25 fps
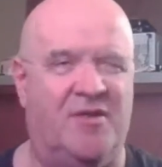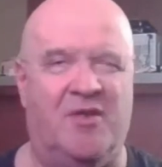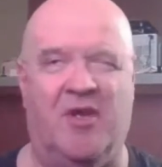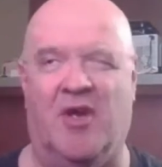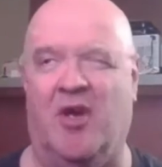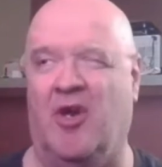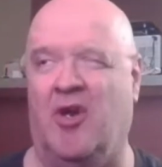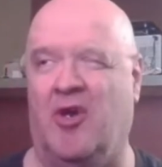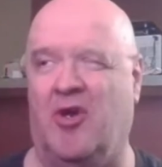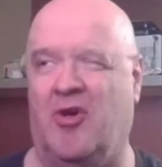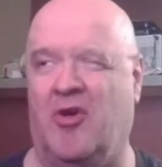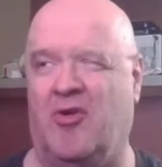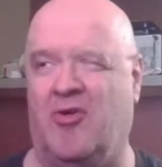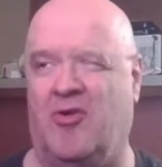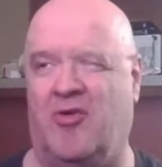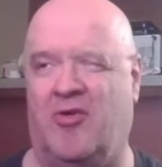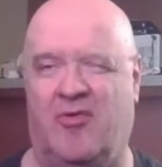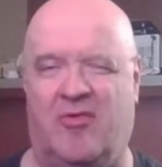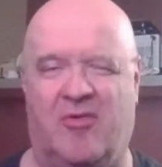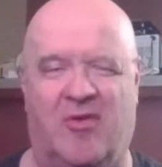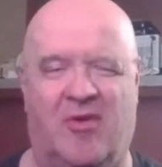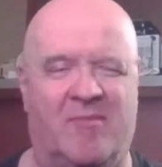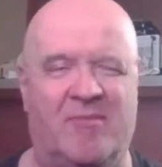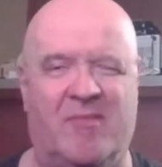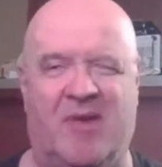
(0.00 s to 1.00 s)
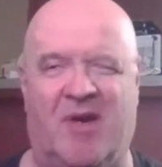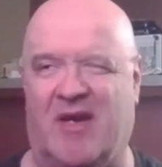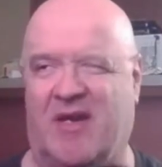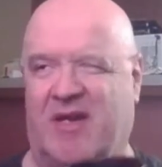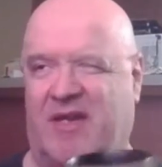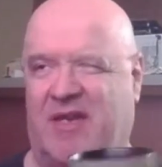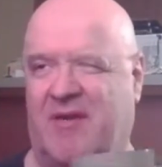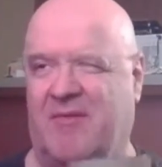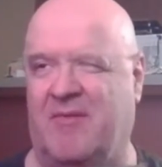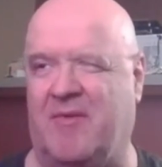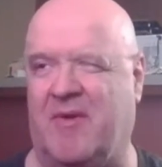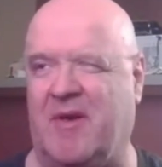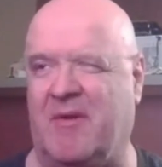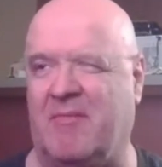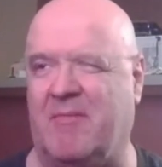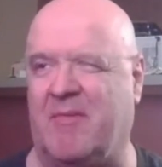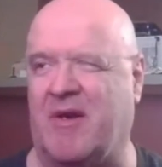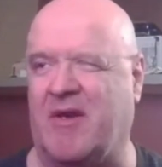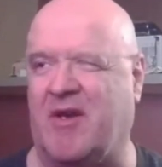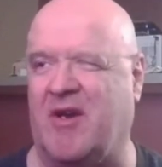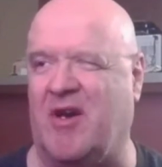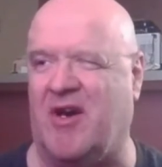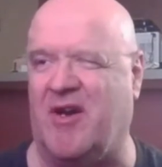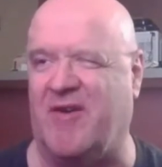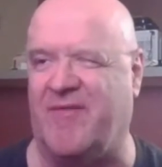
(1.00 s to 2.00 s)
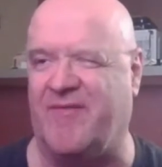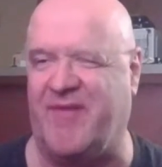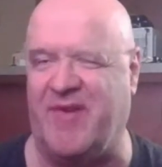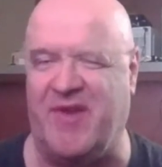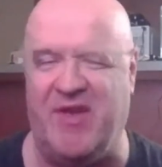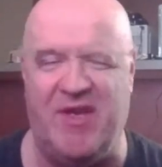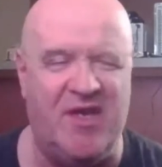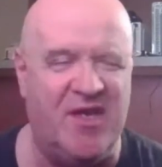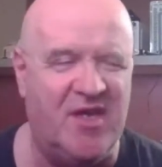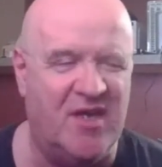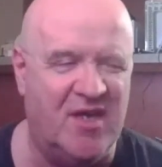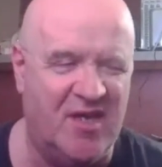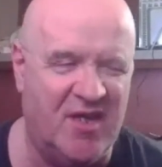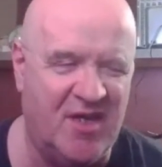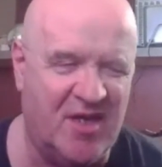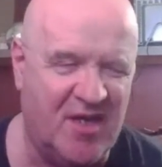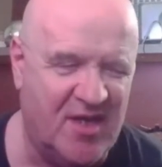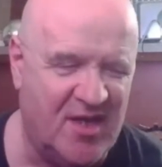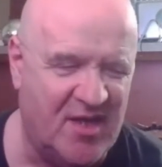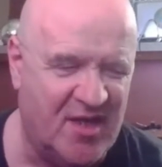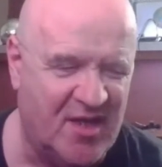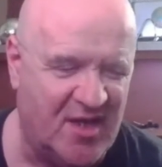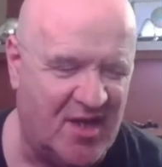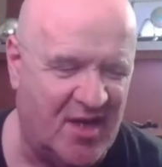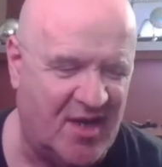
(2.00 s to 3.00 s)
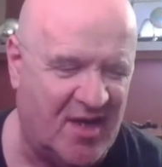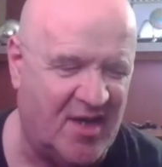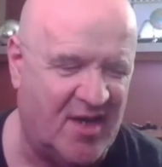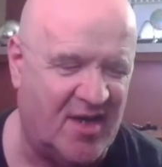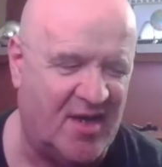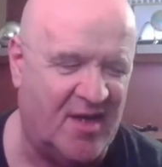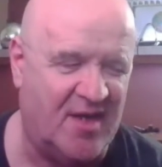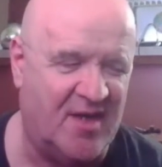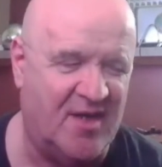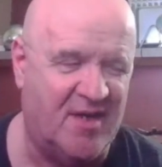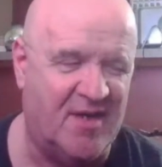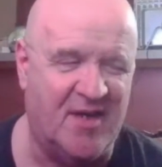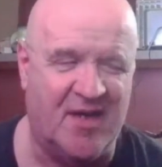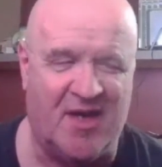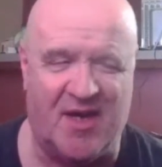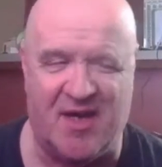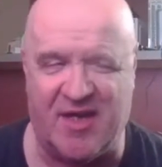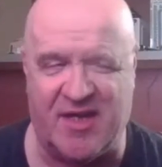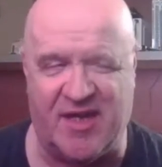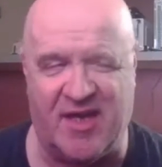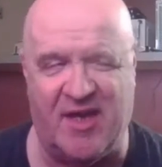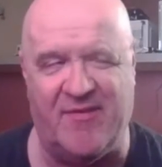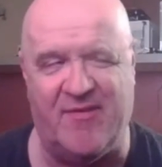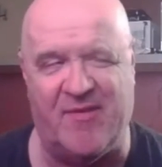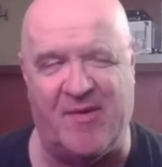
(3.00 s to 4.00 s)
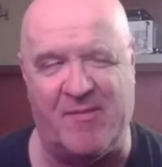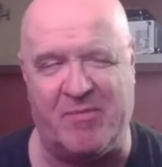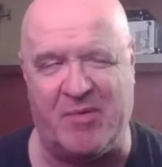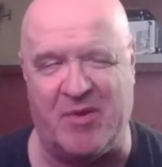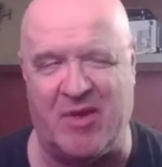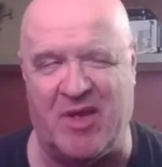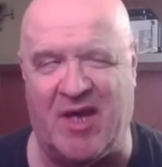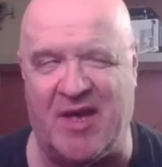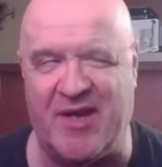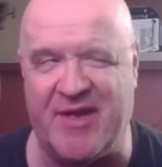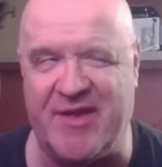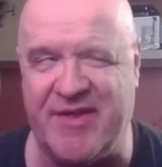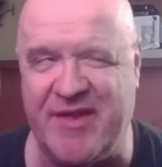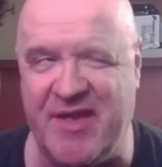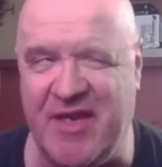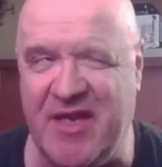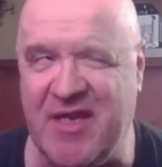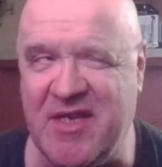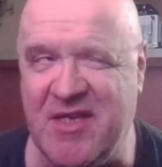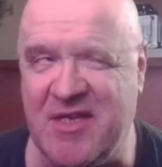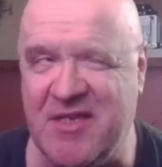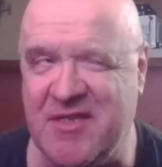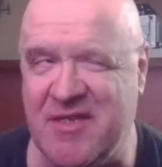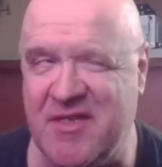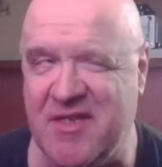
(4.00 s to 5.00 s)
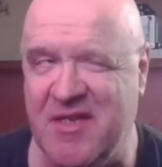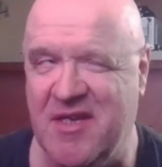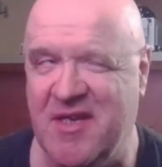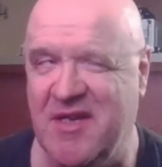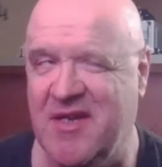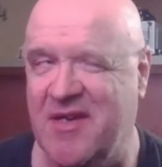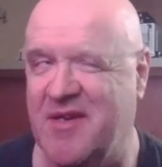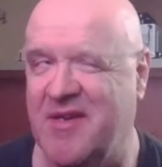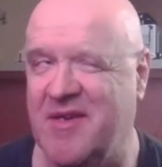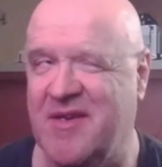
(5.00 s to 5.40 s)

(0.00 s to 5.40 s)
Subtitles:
No, I'm not giving up my coffee. I gave up a lot of things,